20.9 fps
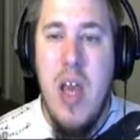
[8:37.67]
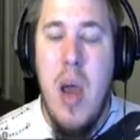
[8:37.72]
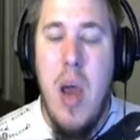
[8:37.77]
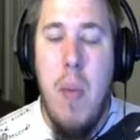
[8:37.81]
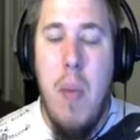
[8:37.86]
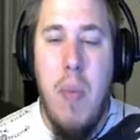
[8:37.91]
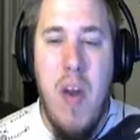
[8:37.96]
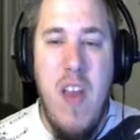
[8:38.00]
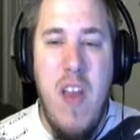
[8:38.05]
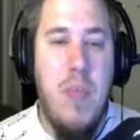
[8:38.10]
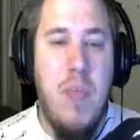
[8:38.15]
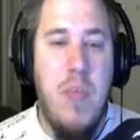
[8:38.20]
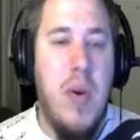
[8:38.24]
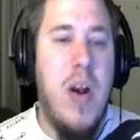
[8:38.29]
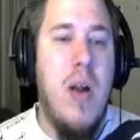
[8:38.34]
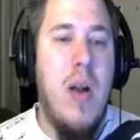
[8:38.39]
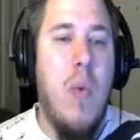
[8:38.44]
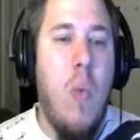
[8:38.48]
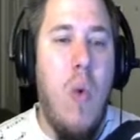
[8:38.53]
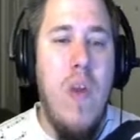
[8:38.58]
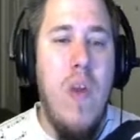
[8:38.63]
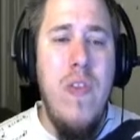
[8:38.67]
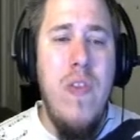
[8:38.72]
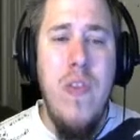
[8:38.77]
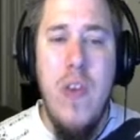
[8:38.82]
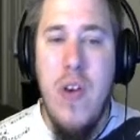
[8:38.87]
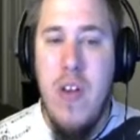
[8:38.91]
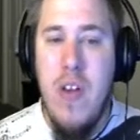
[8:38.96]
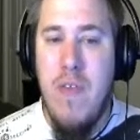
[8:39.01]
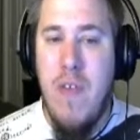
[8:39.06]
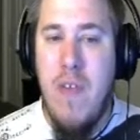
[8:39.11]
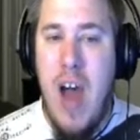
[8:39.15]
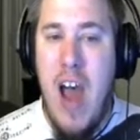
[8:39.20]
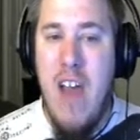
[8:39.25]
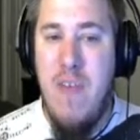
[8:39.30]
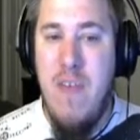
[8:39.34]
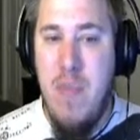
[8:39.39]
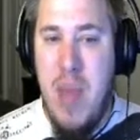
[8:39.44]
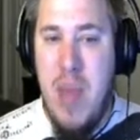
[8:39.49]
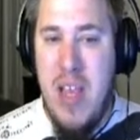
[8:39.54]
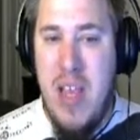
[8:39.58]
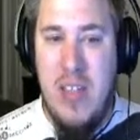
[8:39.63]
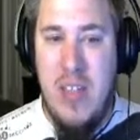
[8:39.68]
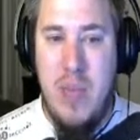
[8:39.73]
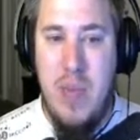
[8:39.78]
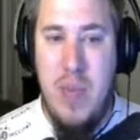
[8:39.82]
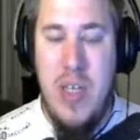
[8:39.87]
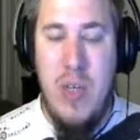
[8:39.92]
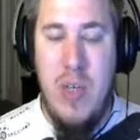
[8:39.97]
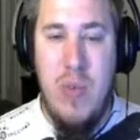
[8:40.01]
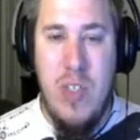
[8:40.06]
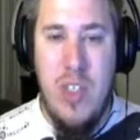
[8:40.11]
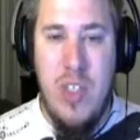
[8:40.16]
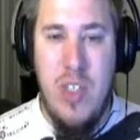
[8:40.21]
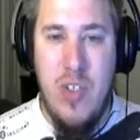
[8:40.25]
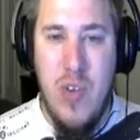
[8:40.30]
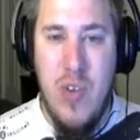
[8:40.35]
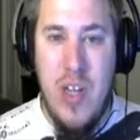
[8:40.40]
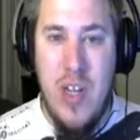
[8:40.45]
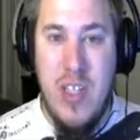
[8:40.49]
Brave Bird, 135 base speed, which is great.